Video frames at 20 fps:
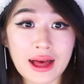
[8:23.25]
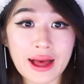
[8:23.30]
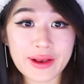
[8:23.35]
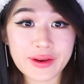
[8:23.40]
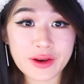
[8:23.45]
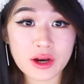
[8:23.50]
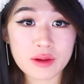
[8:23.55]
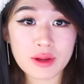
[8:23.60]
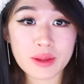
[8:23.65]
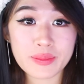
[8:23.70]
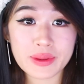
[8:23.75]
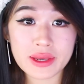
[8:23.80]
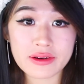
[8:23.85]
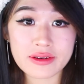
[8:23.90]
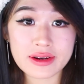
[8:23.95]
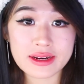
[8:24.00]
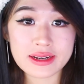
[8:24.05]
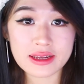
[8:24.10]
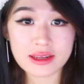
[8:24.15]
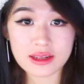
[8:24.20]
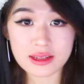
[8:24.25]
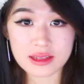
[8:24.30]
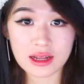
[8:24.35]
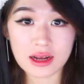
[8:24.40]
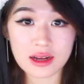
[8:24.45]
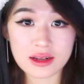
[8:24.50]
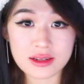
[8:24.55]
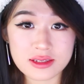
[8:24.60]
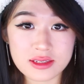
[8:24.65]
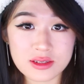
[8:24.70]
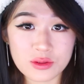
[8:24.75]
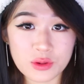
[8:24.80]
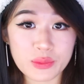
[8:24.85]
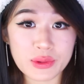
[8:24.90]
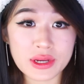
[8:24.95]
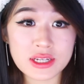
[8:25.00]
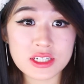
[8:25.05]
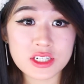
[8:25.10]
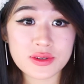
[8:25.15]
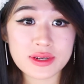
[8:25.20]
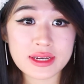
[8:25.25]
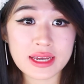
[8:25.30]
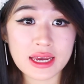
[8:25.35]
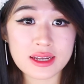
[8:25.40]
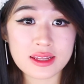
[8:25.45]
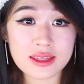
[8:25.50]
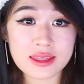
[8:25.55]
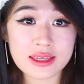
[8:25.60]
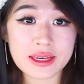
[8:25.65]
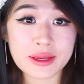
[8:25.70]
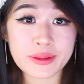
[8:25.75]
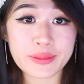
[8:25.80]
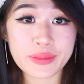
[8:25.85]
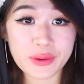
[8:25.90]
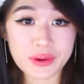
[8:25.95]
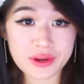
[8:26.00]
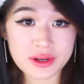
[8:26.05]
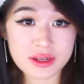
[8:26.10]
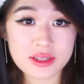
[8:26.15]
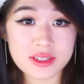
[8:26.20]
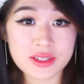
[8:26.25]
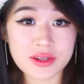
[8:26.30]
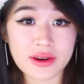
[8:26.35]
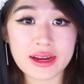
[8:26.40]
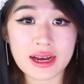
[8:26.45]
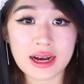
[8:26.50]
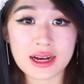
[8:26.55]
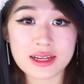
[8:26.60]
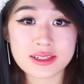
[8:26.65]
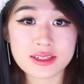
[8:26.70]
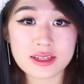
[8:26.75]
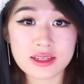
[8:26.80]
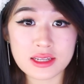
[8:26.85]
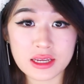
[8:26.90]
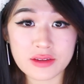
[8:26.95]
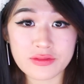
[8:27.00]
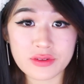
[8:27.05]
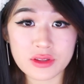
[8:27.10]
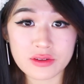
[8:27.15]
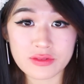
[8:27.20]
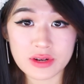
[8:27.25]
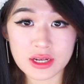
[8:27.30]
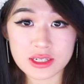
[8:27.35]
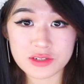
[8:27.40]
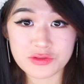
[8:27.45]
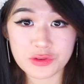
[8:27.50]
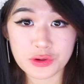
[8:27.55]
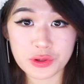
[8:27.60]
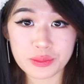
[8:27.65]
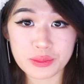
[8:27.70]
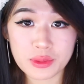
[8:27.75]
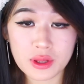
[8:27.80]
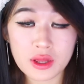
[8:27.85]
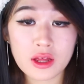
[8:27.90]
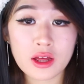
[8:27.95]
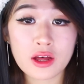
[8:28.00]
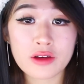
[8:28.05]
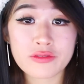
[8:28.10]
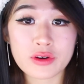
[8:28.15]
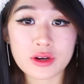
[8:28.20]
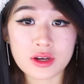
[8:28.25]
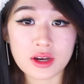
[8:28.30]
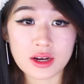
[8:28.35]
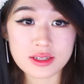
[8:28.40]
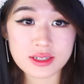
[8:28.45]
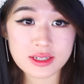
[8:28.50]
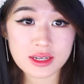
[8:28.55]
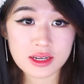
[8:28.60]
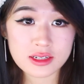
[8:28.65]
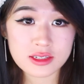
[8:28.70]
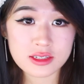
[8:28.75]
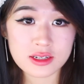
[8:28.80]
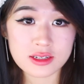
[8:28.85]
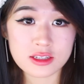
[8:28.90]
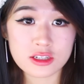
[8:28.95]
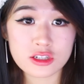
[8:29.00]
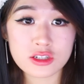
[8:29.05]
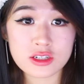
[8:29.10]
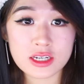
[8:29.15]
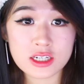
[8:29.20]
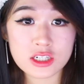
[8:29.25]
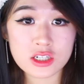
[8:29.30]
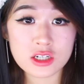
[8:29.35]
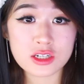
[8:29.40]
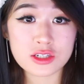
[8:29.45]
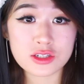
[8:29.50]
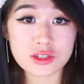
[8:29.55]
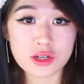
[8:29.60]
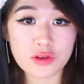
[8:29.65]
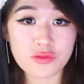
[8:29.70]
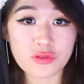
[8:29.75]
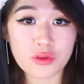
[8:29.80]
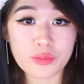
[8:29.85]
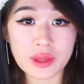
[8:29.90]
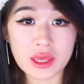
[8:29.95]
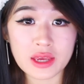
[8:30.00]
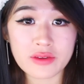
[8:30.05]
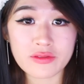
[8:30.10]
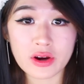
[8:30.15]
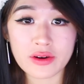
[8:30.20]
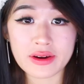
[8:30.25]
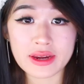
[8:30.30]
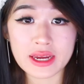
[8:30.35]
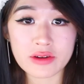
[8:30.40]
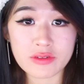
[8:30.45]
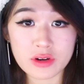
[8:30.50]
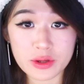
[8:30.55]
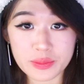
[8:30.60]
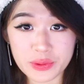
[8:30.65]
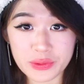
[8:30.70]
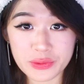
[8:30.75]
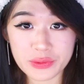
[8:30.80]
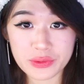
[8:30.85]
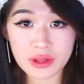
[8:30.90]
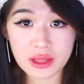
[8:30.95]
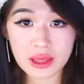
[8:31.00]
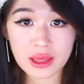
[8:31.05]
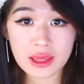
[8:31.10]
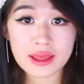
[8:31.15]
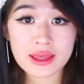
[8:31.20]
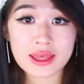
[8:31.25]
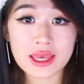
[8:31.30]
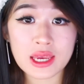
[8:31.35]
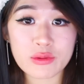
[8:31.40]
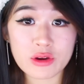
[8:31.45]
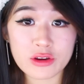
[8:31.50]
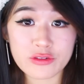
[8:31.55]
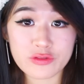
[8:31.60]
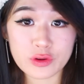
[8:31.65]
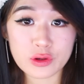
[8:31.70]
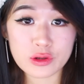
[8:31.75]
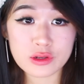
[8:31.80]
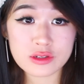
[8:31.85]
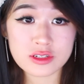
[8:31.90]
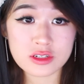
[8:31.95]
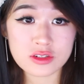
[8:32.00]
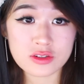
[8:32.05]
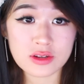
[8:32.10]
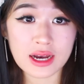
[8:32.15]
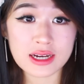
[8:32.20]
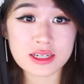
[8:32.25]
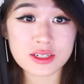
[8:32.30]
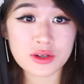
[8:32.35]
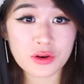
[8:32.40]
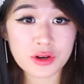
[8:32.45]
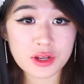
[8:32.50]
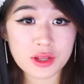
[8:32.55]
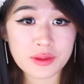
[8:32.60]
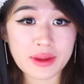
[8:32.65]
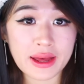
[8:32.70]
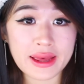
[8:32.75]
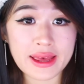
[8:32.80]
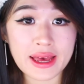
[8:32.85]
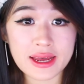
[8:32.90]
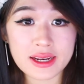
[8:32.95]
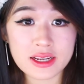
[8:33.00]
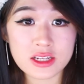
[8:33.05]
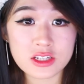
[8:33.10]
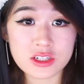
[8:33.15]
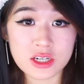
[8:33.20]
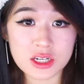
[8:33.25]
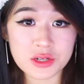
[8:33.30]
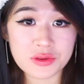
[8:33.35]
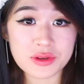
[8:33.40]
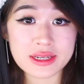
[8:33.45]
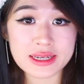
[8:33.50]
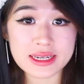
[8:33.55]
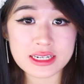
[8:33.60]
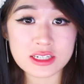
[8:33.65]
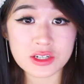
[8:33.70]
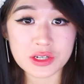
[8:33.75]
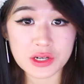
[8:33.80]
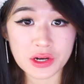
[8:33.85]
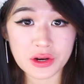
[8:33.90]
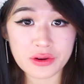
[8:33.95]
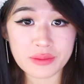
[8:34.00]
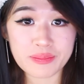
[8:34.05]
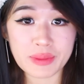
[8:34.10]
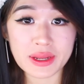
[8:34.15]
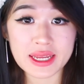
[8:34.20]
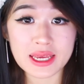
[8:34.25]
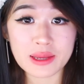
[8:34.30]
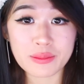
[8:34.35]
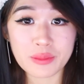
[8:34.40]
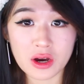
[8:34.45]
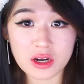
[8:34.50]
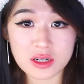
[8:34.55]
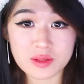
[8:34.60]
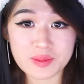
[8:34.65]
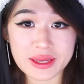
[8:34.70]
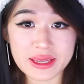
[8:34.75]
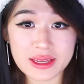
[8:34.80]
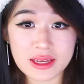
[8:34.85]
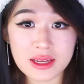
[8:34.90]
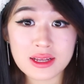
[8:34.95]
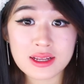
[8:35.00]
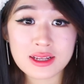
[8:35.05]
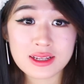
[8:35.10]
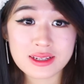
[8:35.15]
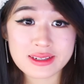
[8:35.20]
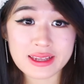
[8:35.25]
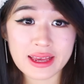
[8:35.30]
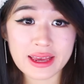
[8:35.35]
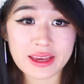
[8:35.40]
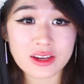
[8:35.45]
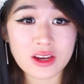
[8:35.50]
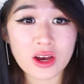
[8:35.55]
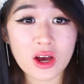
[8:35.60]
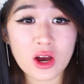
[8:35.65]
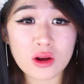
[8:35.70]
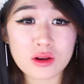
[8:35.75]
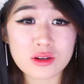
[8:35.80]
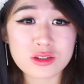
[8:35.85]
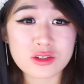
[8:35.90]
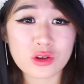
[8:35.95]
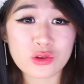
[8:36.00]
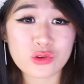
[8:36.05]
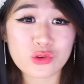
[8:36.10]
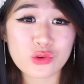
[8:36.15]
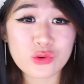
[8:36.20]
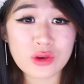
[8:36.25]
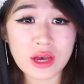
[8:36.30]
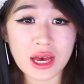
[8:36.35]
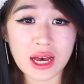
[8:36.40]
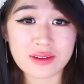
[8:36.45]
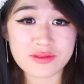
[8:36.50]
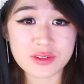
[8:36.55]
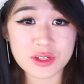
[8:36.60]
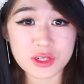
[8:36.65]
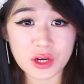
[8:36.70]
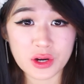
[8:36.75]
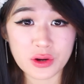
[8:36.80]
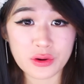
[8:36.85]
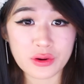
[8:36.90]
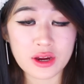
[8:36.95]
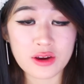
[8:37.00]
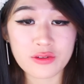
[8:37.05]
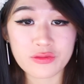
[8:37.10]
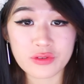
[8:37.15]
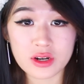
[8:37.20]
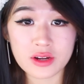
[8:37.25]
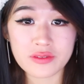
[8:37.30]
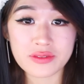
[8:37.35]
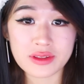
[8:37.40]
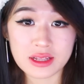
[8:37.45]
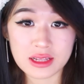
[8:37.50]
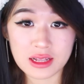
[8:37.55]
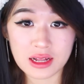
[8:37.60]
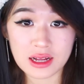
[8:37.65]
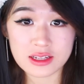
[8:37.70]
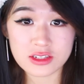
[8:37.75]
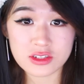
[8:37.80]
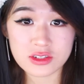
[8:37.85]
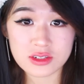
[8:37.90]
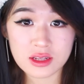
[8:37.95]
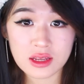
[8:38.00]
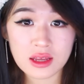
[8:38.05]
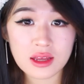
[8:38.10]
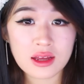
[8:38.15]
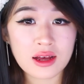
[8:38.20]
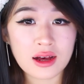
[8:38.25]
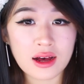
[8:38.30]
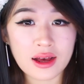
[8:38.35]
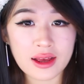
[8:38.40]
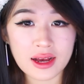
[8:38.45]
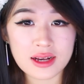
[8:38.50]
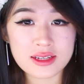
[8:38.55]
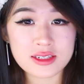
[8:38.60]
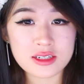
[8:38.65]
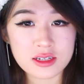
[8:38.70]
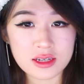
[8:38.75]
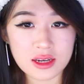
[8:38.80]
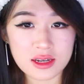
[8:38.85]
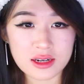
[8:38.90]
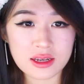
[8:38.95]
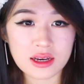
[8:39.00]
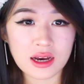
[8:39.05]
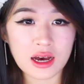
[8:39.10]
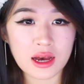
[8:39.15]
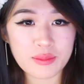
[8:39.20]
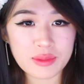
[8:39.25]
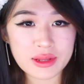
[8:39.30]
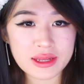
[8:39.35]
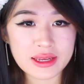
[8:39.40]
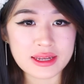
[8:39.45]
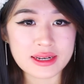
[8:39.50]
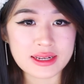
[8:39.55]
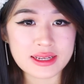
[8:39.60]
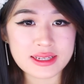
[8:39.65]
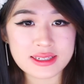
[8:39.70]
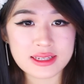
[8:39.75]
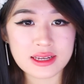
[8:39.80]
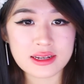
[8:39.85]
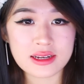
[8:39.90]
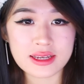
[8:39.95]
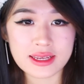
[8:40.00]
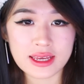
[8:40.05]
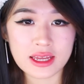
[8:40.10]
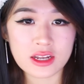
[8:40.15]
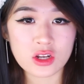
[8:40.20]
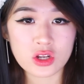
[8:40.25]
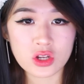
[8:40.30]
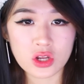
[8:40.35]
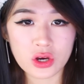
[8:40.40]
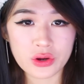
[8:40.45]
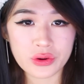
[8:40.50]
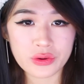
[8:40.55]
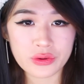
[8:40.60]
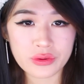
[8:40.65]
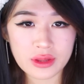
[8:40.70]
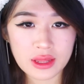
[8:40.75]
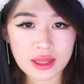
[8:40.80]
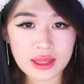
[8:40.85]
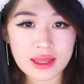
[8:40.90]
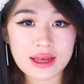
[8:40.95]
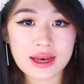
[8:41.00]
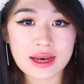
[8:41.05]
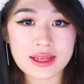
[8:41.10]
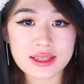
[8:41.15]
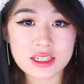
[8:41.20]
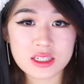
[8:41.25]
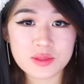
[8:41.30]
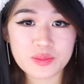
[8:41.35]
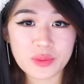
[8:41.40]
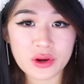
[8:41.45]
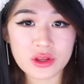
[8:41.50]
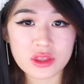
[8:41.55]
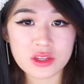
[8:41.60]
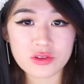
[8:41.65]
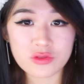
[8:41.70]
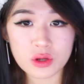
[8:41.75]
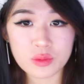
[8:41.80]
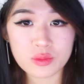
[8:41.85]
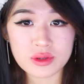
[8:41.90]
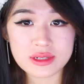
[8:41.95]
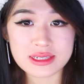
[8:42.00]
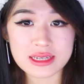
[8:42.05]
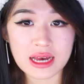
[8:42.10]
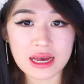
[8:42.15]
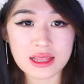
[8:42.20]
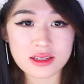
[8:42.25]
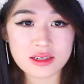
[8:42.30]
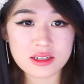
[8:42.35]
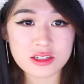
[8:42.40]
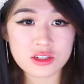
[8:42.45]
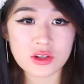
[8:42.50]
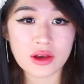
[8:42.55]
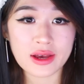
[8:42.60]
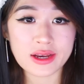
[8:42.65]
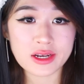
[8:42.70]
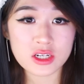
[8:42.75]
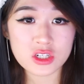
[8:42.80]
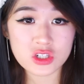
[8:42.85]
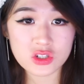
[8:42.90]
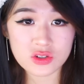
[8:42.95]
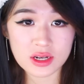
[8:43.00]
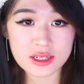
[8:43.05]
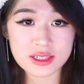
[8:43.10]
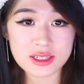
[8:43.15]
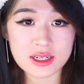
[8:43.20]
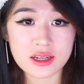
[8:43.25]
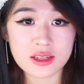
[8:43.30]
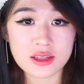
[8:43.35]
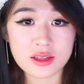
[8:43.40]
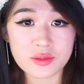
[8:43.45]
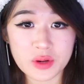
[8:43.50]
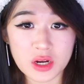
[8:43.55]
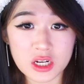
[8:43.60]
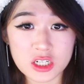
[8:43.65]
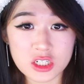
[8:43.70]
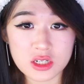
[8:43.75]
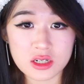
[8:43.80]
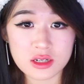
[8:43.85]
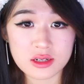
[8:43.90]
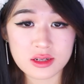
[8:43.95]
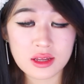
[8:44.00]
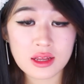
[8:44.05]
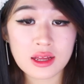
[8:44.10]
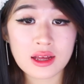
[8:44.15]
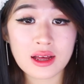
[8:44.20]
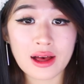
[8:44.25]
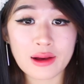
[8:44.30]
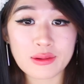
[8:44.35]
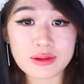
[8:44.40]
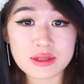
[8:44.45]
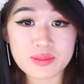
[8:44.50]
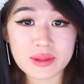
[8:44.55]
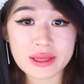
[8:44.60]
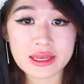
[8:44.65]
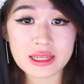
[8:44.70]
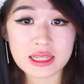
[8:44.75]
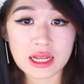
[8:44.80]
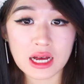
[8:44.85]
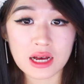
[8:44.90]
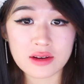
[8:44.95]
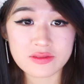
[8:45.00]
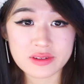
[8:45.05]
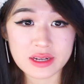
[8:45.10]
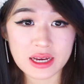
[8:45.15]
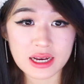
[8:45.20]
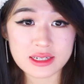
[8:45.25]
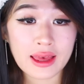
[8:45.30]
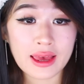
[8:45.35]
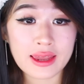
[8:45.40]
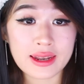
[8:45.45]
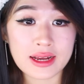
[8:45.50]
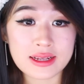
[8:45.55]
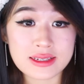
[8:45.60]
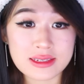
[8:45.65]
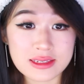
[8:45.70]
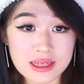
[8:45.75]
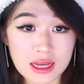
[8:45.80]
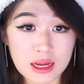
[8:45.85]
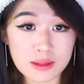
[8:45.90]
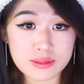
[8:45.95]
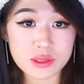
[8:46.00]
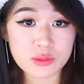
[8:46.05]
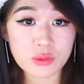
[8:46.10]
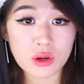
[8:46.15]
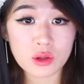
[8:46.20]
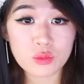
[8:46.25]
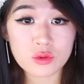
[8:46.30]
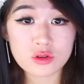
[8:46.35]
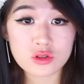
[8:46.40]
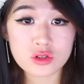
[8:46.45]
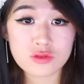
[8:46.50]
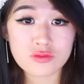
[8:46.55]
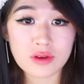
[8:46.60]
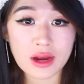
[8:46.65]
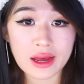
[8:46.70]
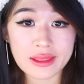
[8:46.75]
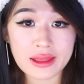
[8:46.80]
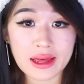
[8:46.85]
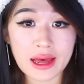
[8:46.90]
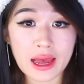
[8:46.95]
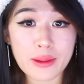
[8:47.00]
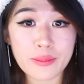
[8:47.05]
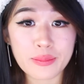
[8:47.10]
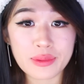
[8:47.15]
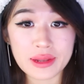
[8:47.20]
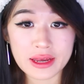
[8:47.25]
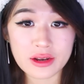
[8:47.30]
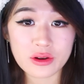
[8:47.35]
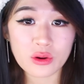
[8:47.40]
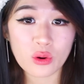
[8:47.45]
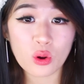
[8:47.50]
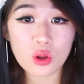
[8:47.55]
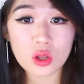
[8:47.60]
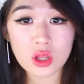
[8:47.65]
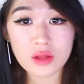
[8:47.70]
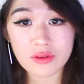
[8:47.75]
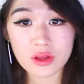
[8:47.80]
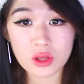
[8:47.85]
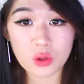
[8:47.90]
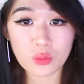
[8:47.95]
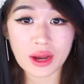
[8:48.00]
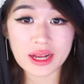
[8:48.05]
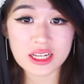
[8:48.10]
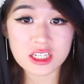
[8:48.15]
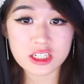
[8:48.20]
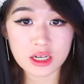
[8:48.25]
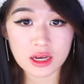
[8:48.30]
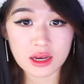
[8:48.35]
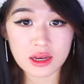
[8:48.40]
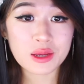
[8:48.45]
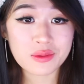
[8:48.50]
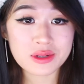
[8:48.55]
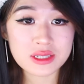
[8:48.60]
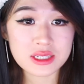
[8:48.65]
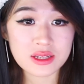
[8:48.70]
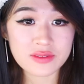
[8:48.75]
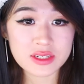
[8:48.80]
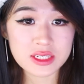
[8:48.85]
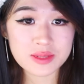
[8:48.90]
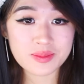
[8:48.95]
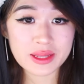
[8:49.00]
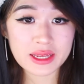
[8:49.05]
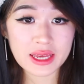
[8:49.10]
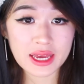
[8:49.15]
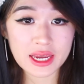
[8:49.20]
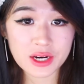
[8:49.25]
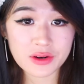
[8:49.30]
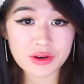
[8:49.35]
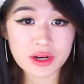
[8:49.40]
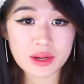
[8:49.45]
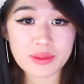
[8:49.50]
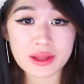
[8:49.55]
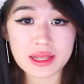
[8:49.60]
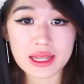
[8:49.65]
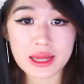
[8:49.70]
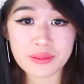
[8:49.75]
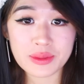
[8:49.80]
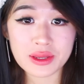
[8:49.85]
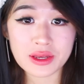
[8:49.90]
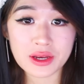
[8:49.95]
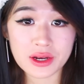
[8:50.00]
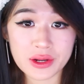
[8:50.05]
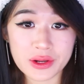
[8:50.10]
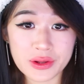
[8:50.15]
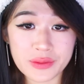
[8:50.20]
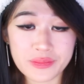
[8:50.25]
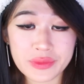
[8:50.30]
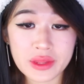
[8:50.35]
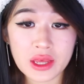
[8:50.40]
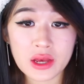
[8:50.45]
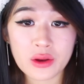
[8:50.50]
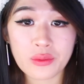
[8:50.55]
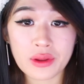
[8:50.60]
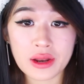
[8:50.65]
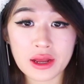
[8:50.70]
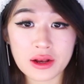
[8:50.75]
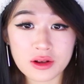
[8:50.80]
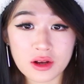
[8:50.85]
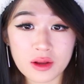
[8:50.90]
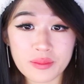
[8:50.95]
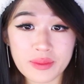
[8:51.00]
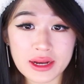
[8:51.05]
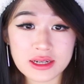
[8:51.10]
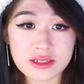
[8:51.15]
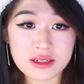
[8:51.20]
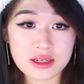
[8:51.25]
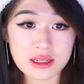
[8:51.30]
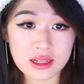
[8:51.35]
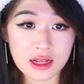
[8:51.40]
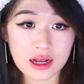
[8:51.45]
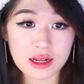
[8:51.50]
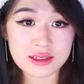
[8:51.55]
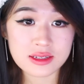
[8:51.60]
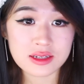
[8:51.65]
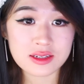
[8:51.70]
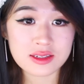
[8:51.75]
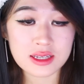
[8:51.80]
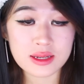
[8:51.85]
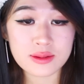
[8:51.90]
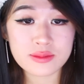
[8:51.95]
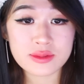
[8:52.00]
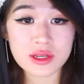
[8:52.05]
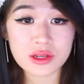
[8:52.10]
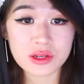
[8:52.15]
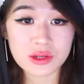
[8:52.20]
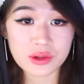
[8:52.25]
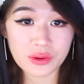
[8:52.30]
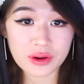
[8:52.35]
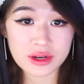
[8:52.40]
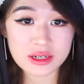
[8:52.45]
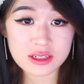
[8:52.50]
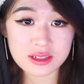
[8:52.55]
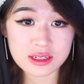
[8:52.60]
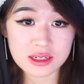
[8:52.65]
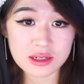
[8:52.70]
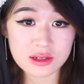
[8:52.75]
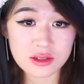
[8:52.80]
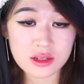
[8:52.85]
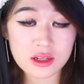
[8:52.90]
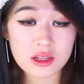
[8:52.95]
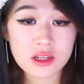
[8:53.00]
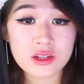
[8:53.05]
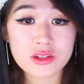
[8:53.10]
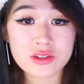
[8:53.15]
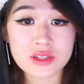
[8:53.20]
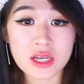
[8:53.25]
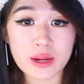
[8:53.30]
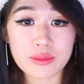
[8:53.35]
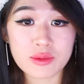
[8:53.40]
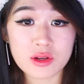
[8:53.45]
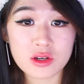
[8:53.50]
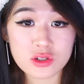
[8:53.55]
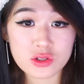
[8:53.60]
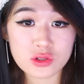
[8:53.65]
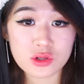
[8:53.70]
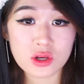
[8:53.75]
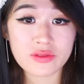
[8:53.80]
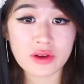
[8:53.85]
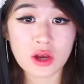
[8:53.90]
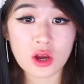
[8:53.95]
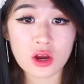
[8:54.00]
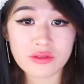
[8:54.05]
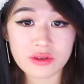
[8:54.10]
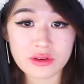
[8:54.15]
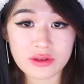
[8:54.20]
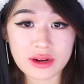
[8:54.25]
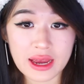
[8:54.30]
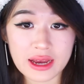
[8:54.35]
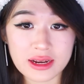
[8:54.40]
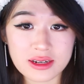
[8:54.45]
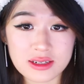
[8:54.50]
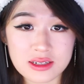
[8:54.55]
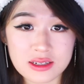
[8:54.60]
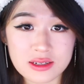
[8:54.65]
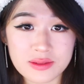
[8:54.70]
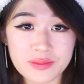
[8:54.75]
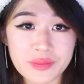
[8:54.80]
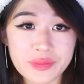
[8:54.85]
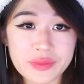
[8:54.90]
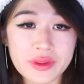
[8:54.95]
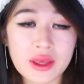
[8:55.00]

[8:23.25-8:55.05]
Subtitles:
I got my period in class. We weren't doing anything important, so I asked to leave for the restroom. For context, this teacher is known for being very irritable. He refused, so I told him I had a genuine need to go, but he mocked me, saying, oh, so you have to go in front of the class. I asked again calmly and he said again no. At this point the room was silent so I got stressed under the pressure. I was being laughed at and I snapped, well would you rather I bled all over your white chair? He was visibly angry but let me go. When I got back to class he seemed annoyed still, so I'm not sure if I overreacted.